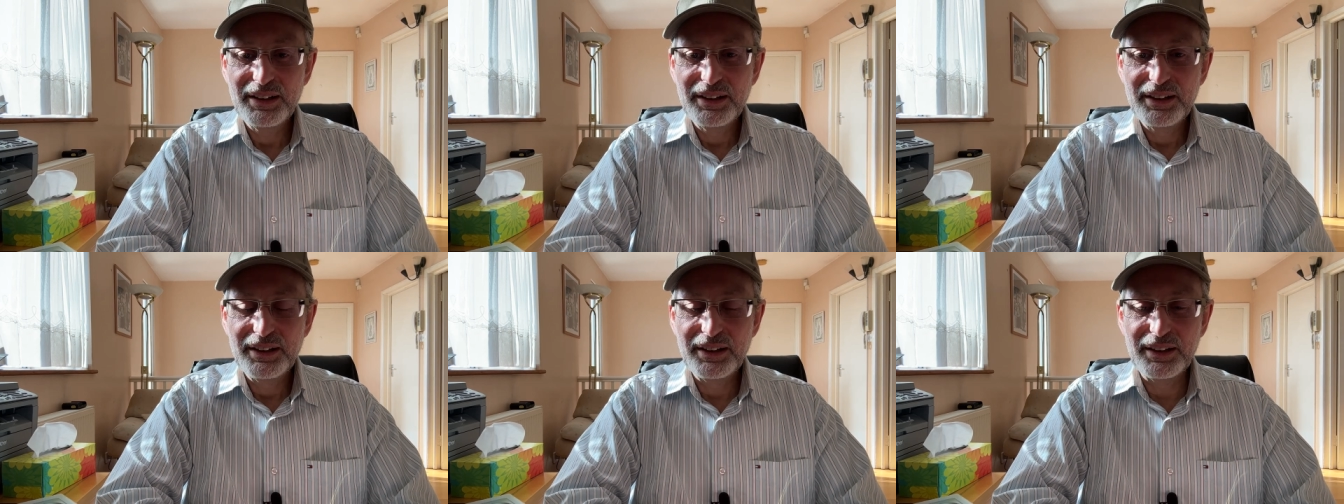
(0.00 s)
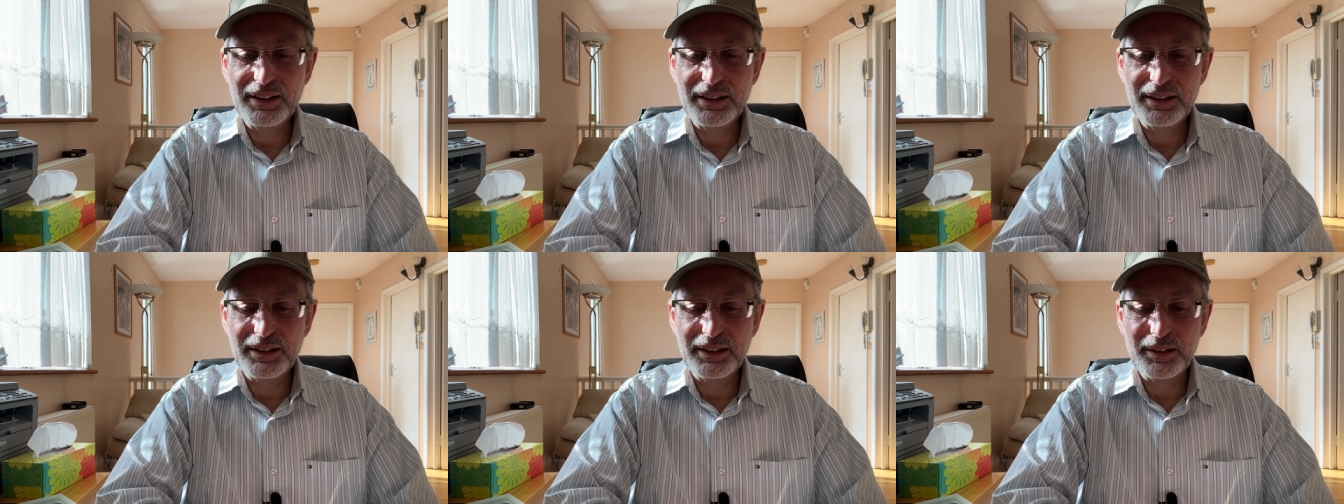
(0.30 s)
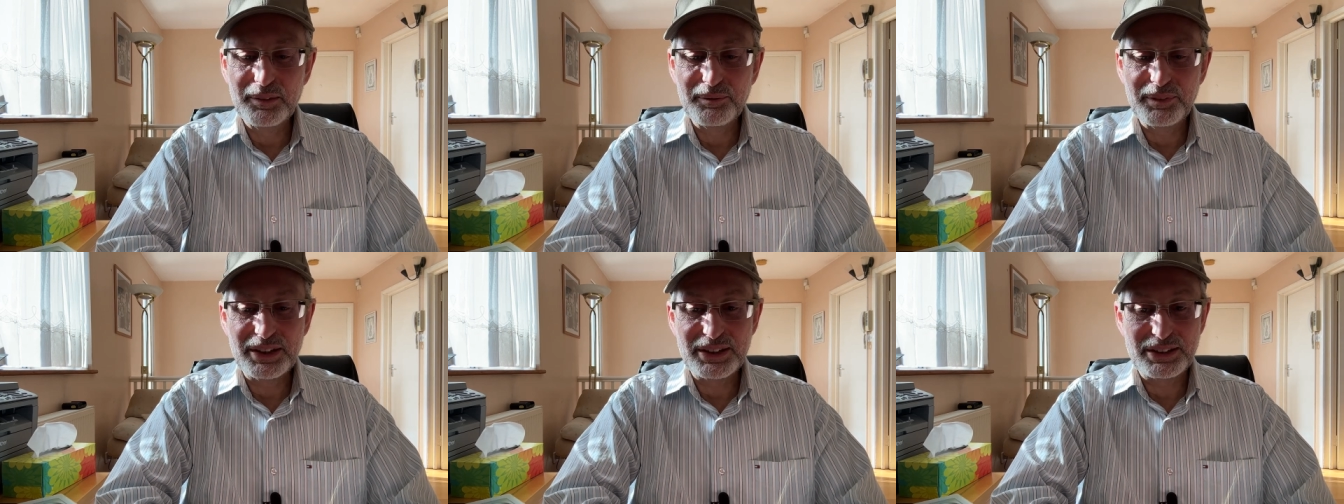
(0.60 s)

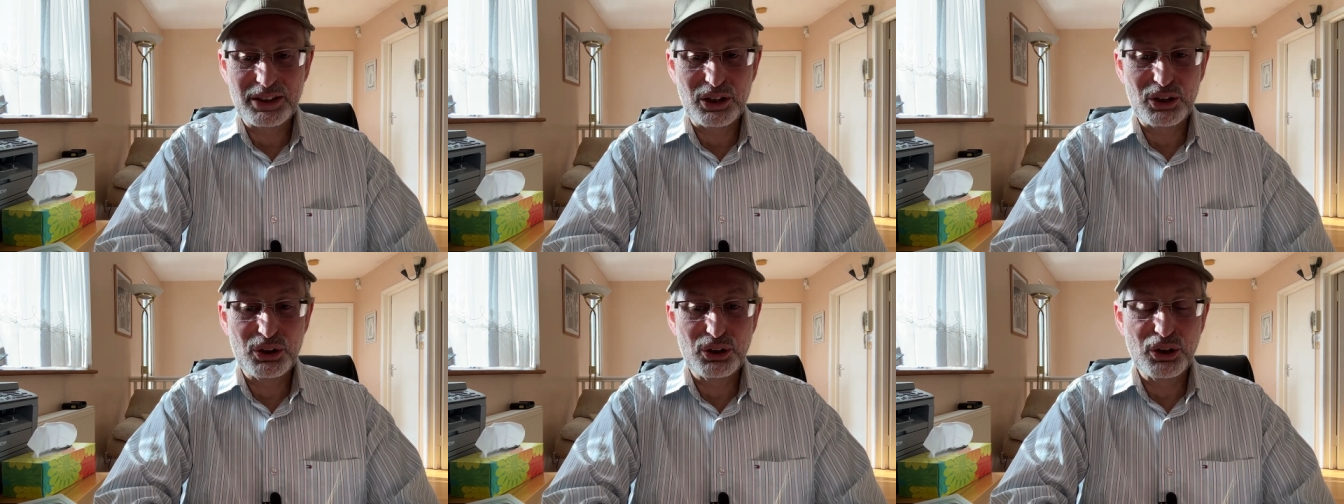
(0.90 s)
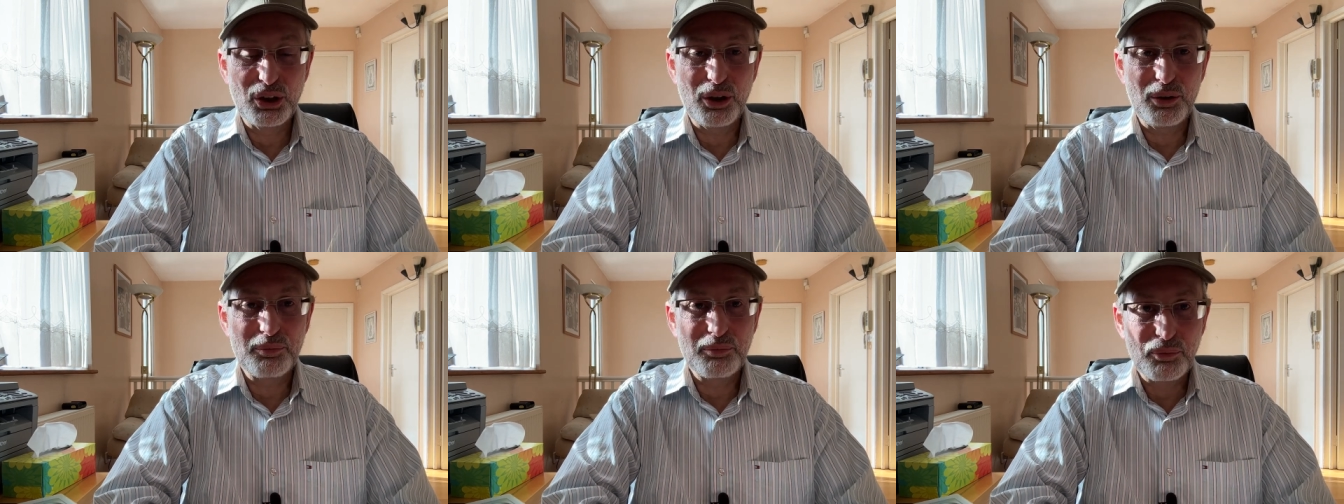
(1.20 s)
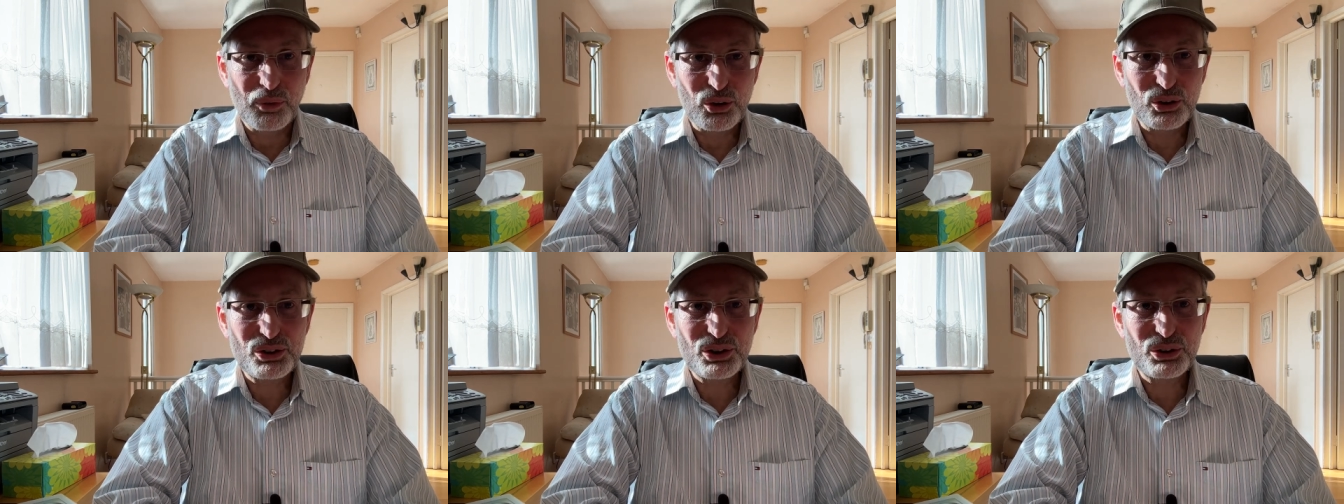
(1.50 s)
Um, there's a lot
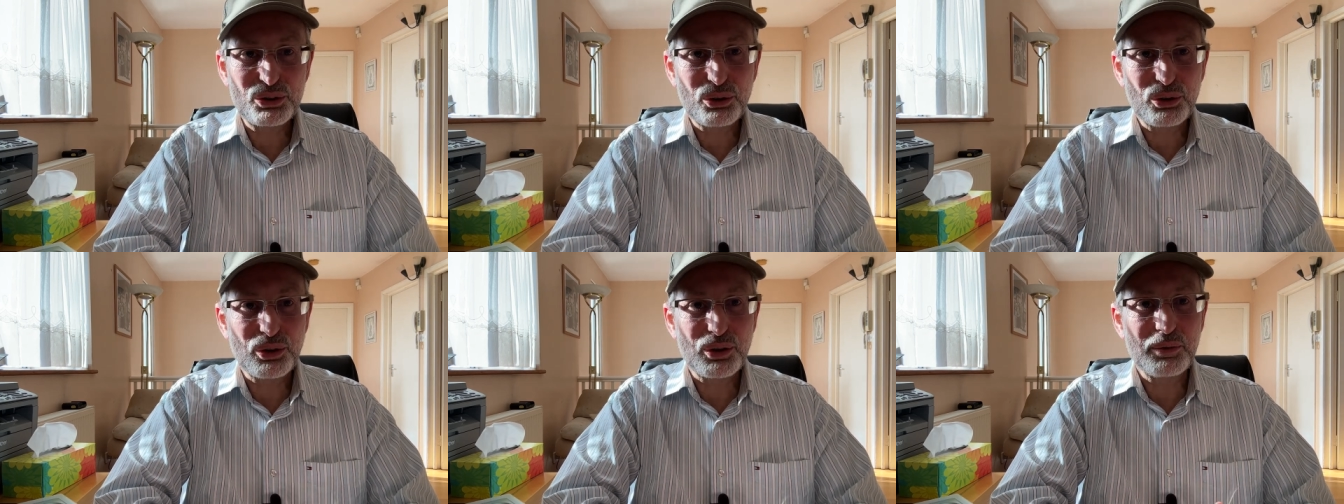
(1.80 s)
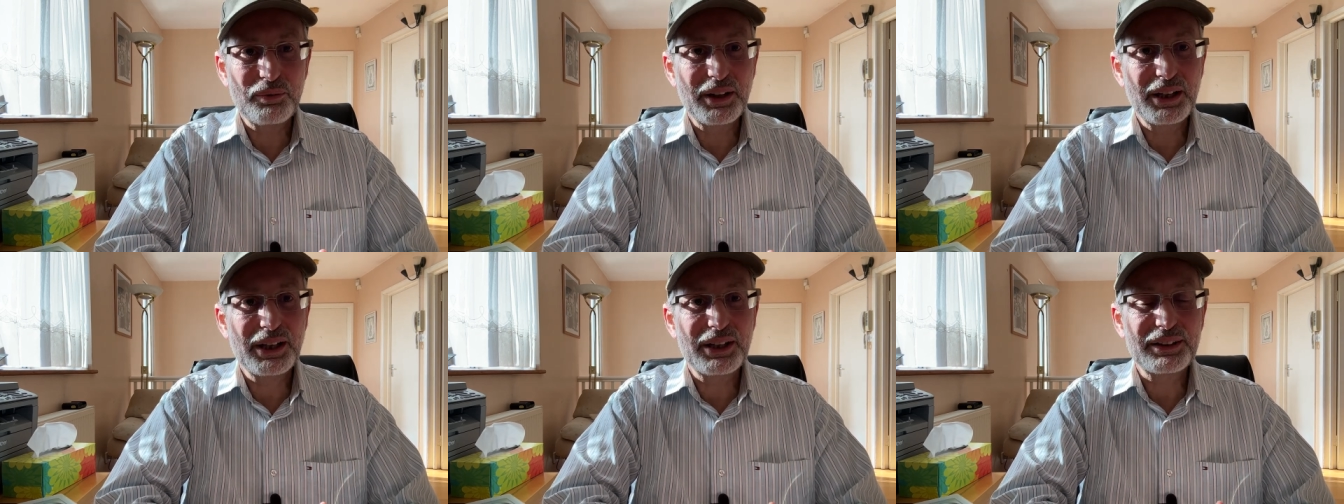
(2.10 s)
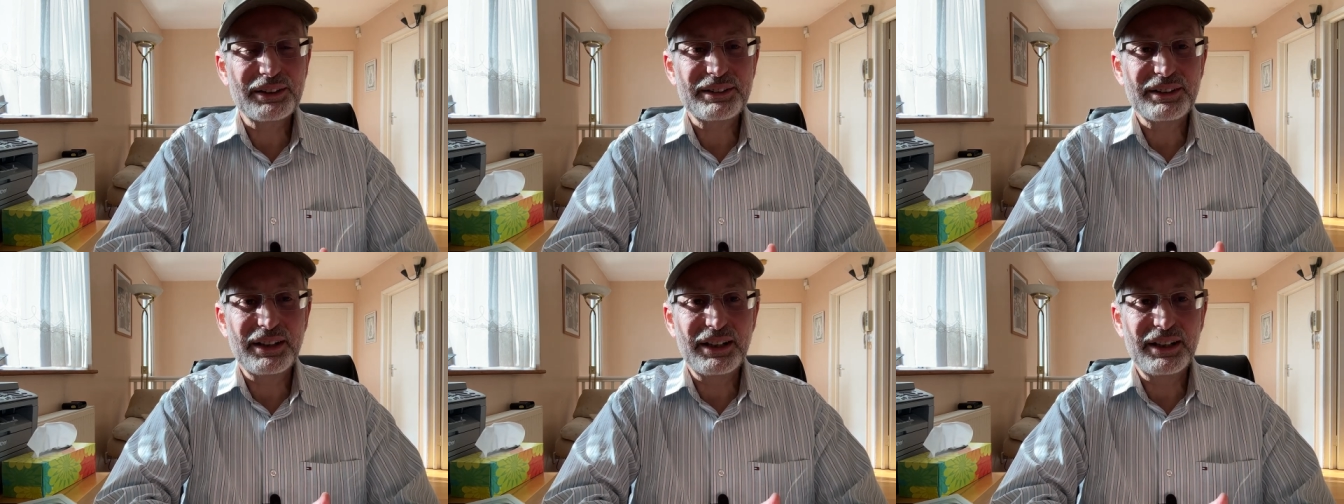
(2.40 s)
more to talk about,